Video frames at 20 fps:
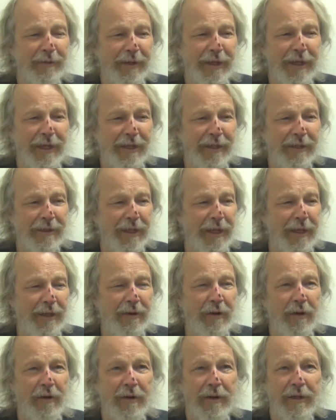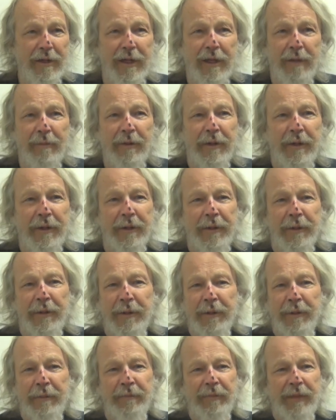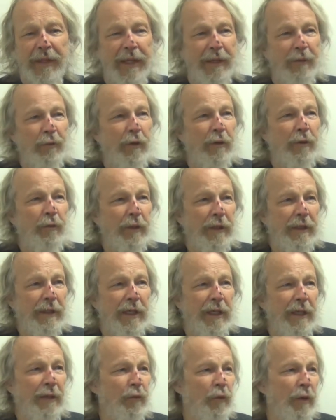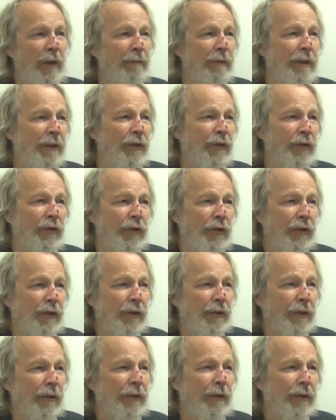They they called up and would we take women's